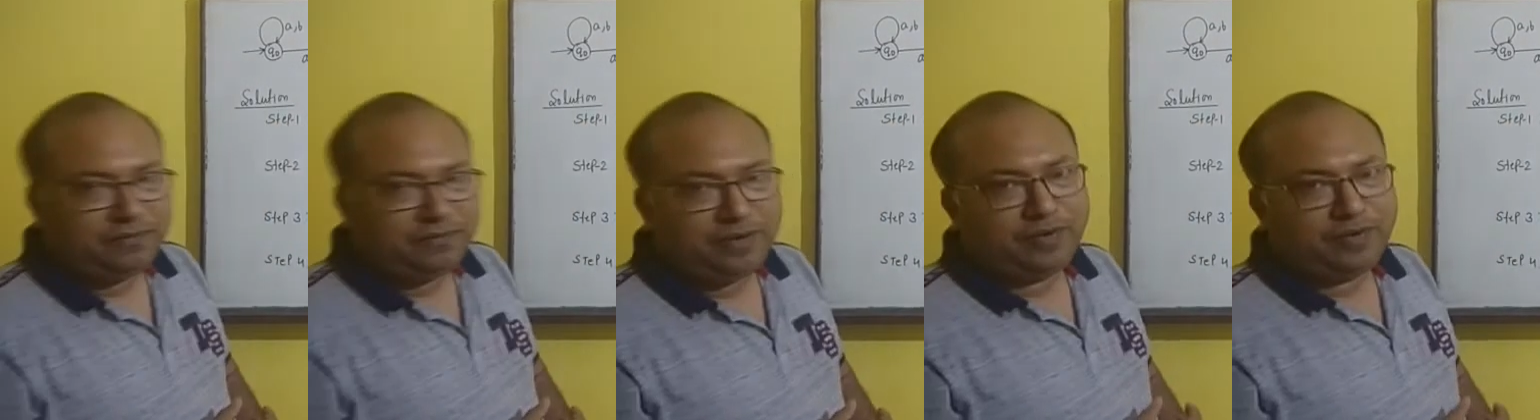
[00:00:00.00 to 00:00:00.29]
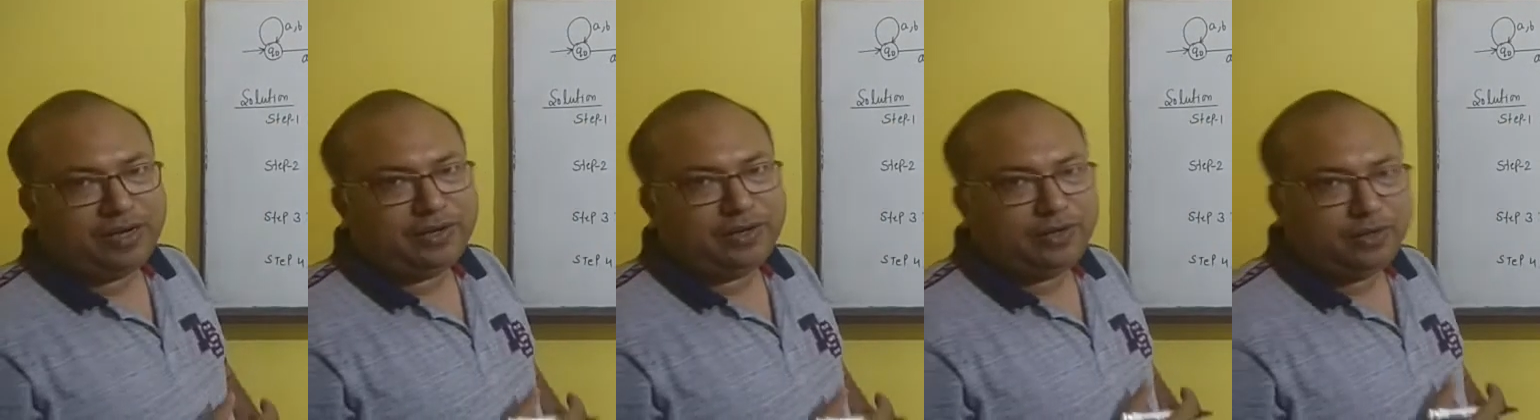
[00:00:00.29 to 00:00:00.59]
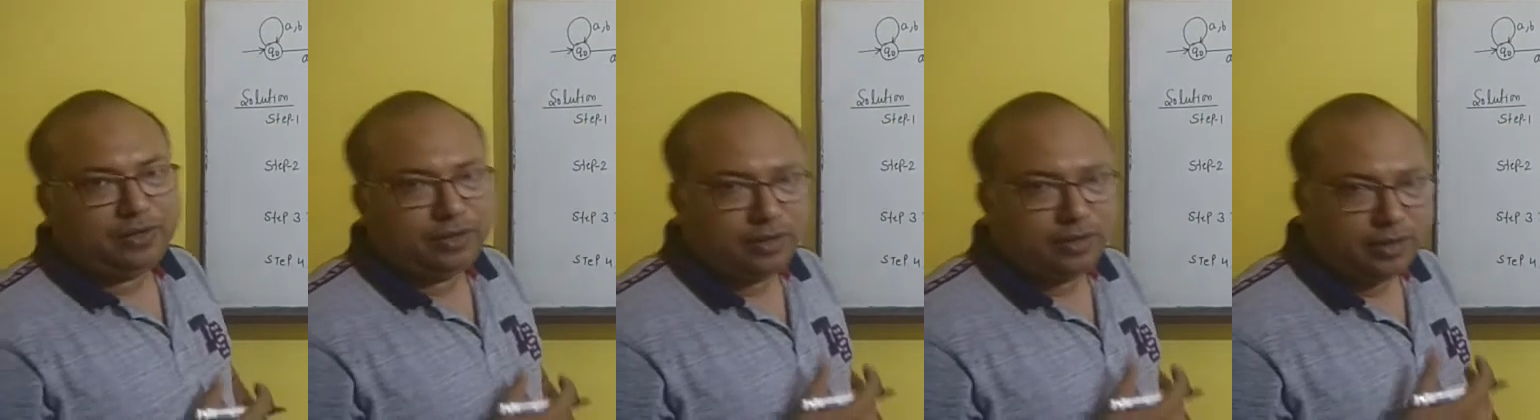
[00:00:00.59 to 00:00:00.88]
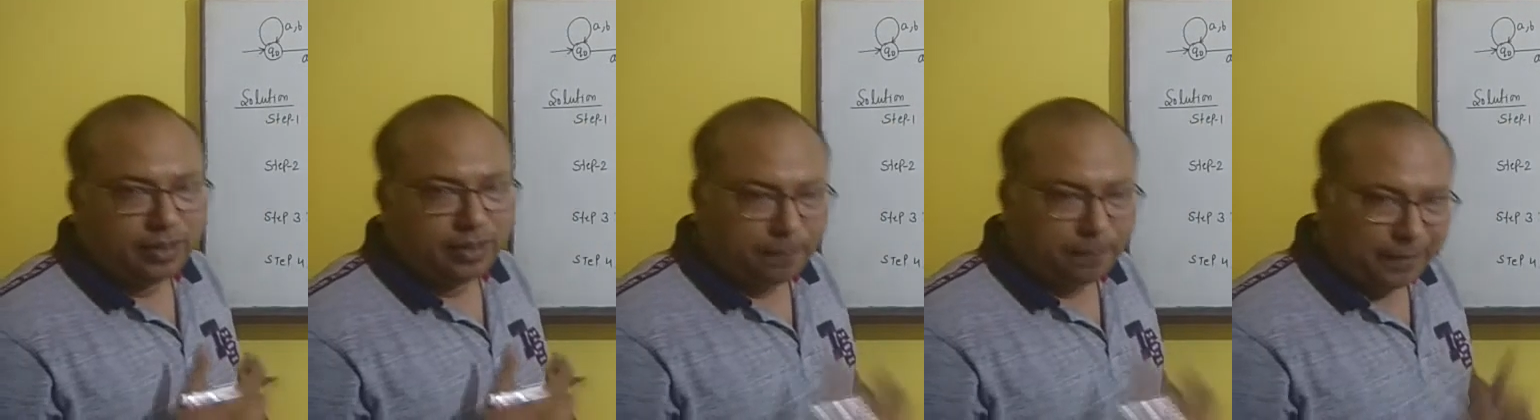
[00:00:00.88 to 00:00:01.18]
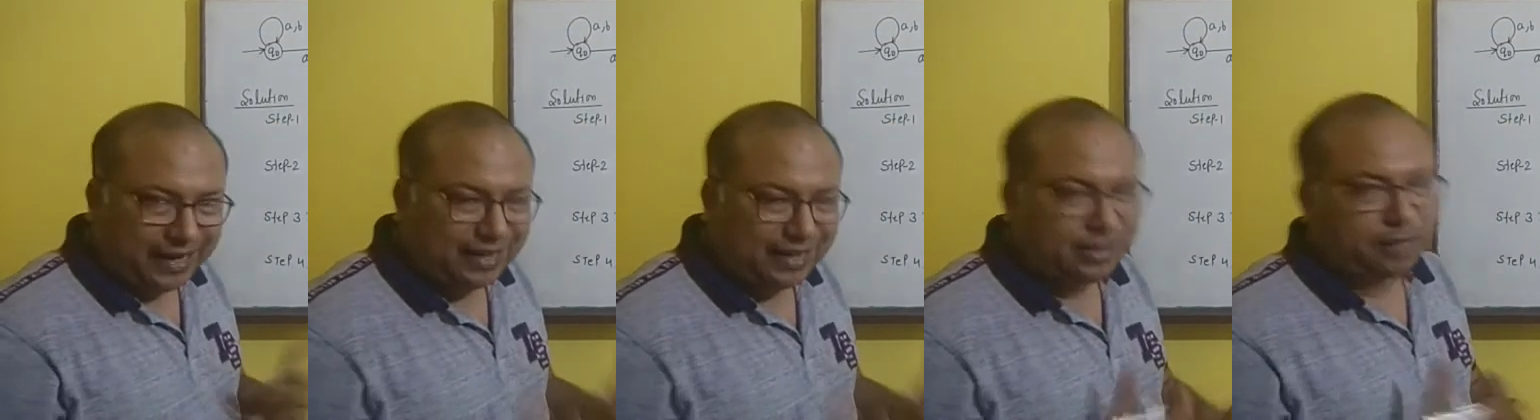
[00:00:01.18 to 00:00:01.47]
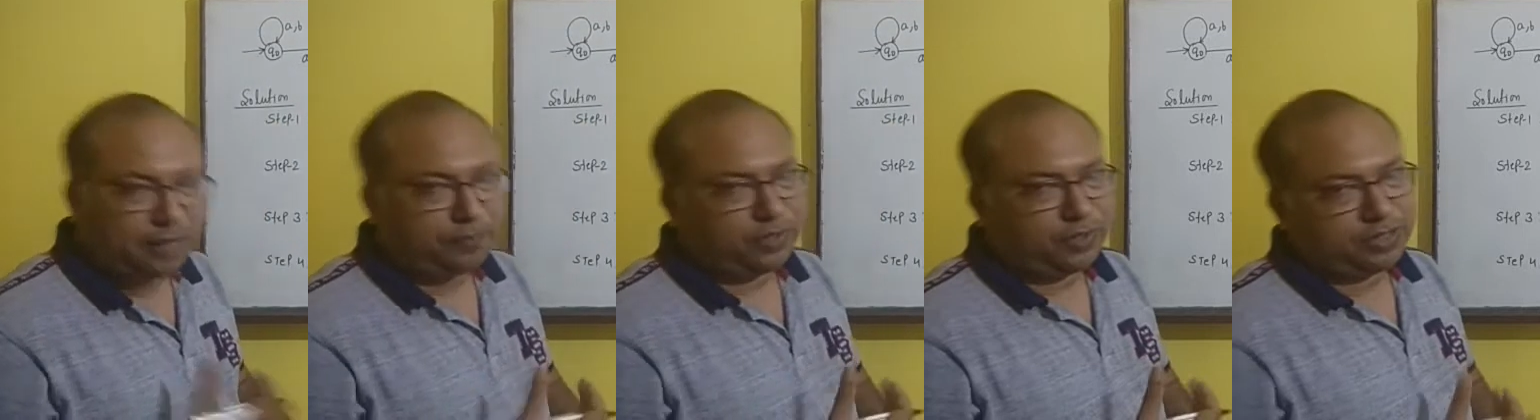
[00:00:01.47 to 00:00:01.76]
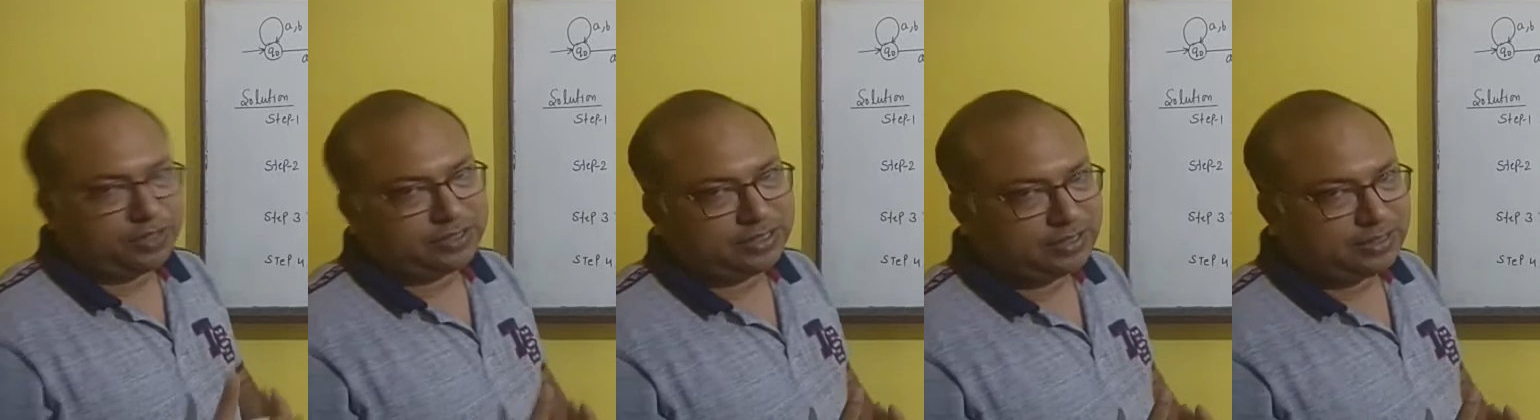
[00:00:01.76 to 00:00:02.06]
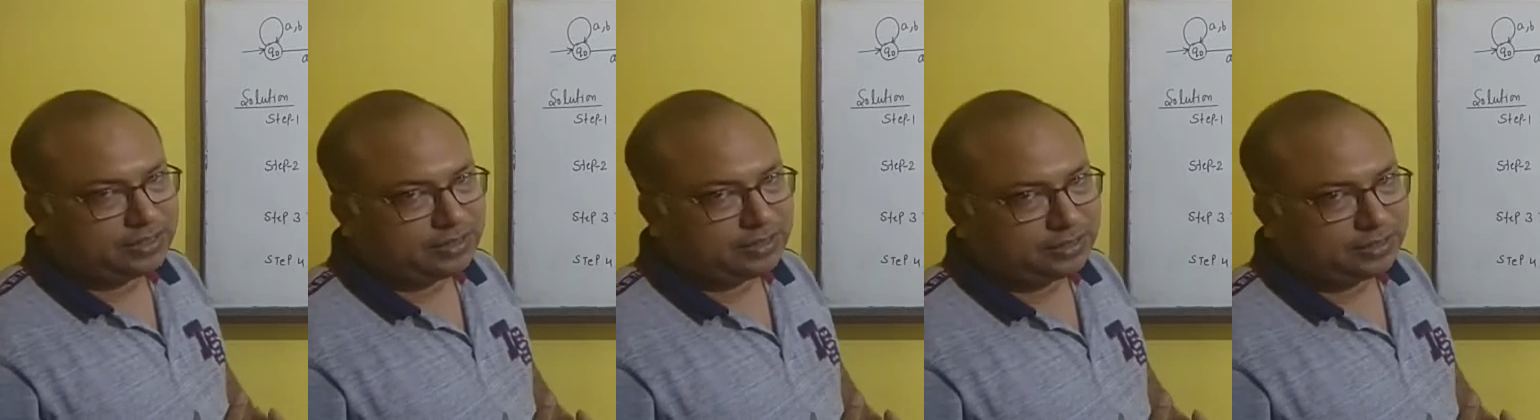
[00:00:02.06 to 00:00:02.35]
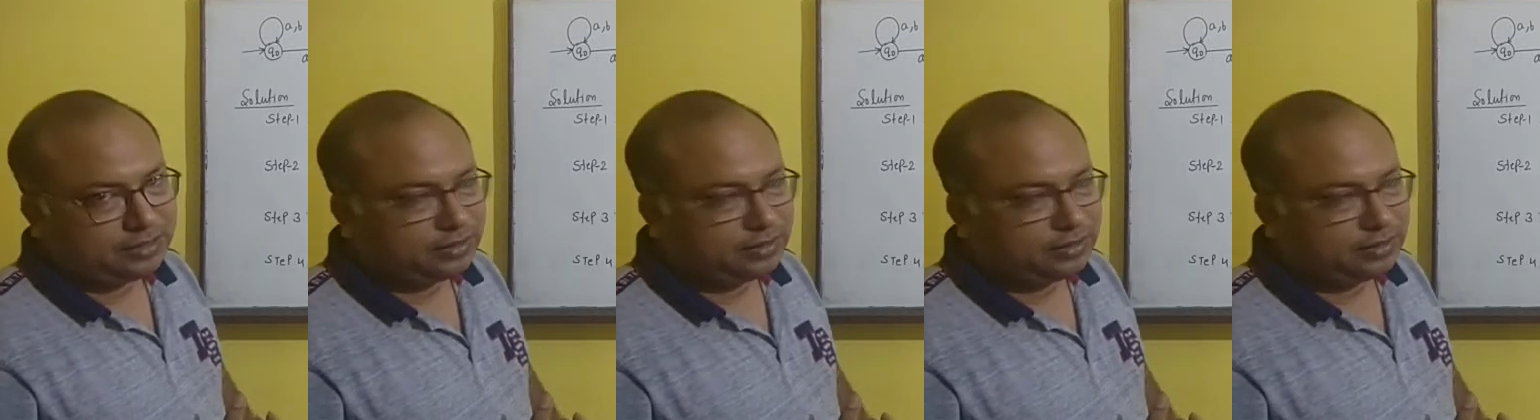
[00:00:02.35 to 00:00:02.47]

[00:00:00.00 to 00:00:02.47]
we will repeat the process.